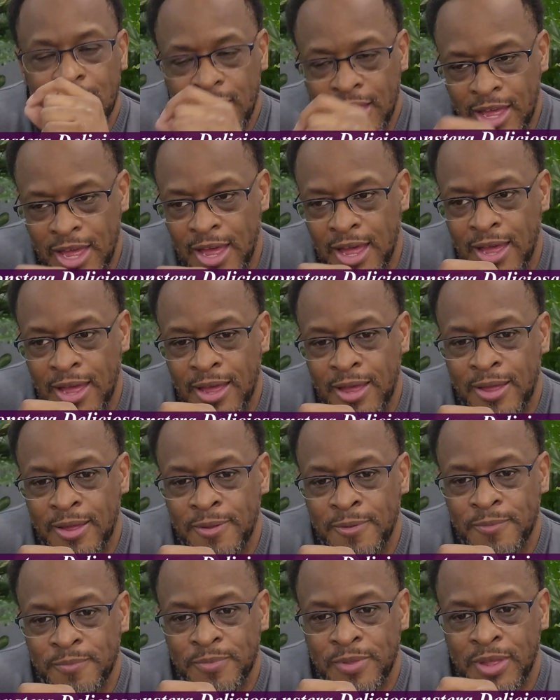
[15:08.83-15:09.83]

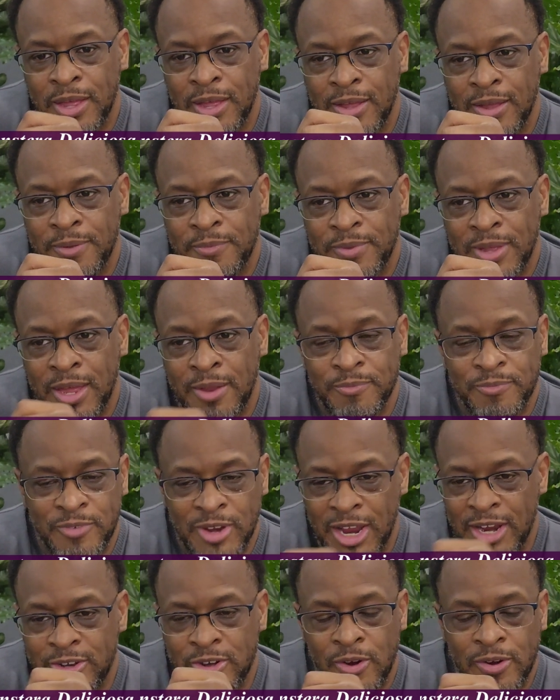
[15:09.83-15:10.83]
And
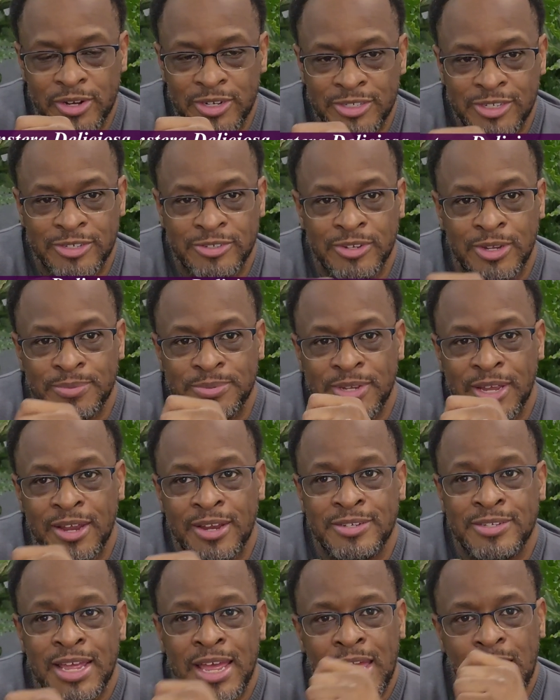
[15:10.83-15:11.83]
dragged her and her sister
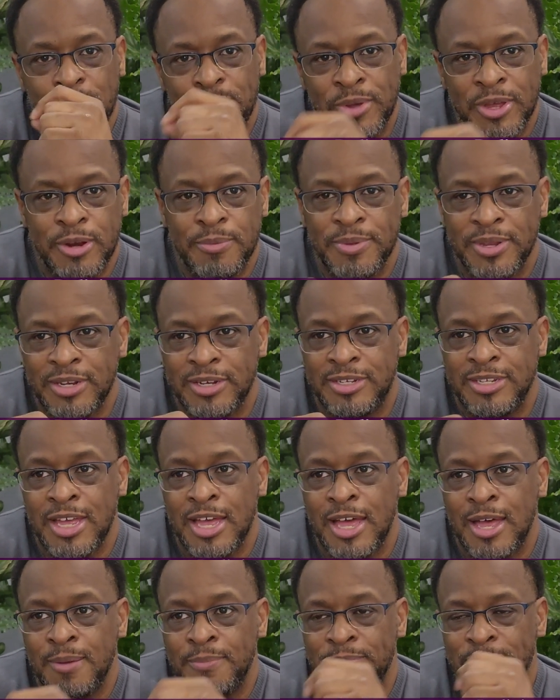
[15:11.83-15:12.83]
upstairs, put them in a
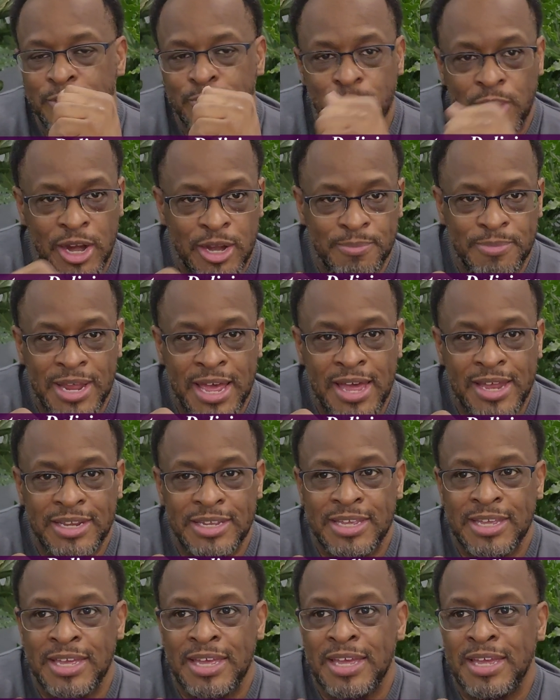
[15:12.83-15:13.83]
tub, sprayed them down
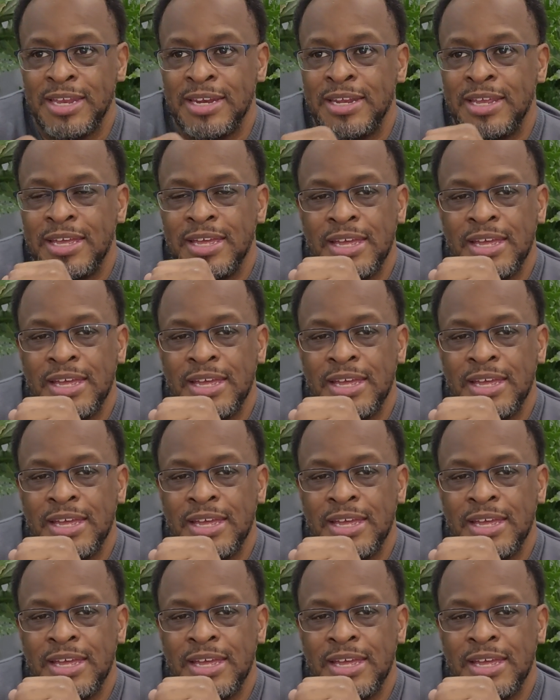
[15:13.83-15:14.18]
again,